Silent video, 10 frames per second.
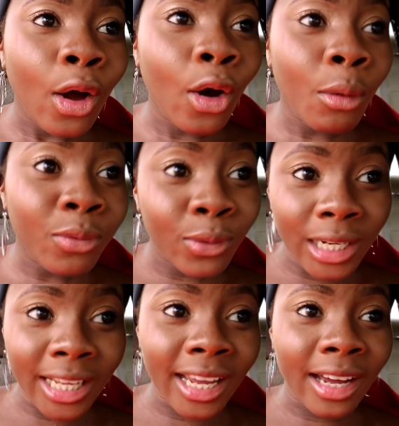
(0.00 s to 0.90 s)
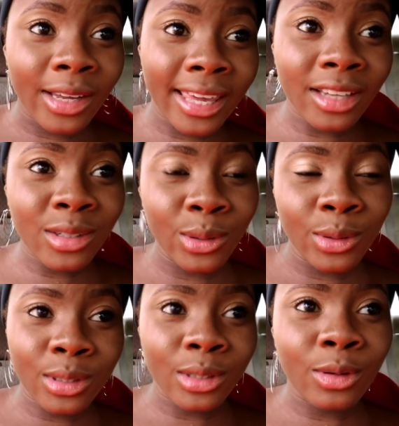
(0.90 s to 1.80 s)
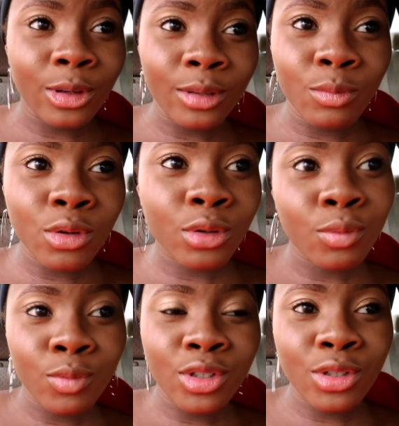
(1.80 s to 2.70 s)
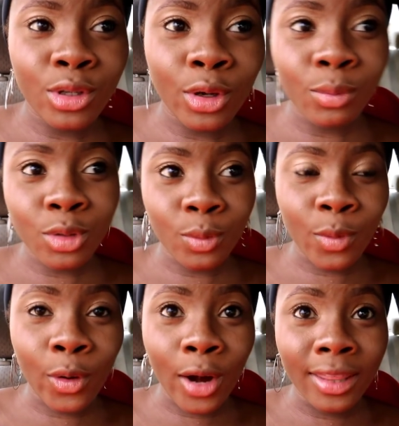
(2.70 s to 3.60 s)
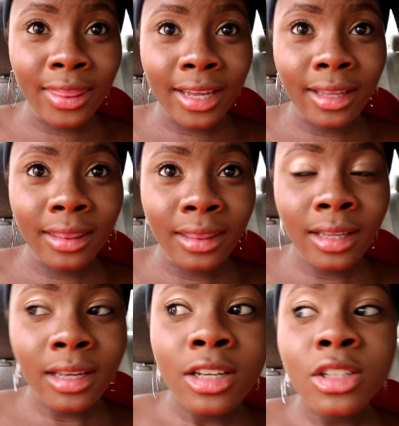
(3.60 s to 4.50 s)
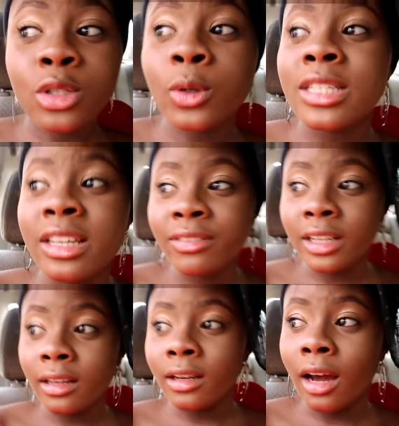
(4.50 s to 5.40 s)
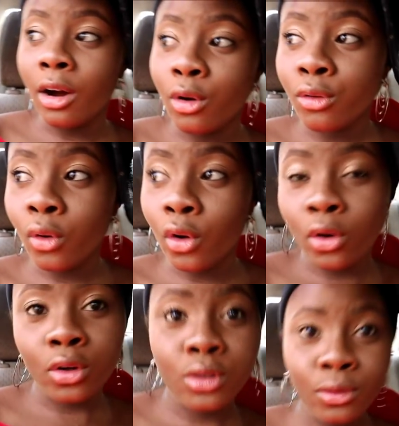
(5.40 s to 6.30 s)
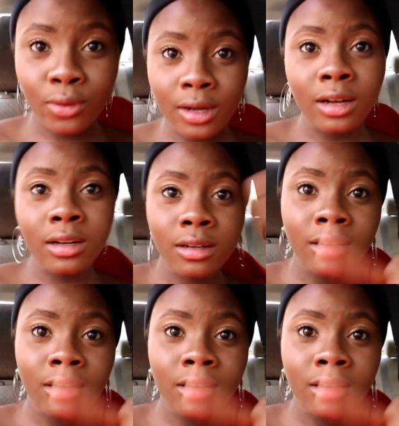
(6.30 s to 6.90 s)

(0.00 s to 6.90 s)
Hopefully, I get to go to the Ebook Museum tomorrow. And then, towards evening, I'll go for crossover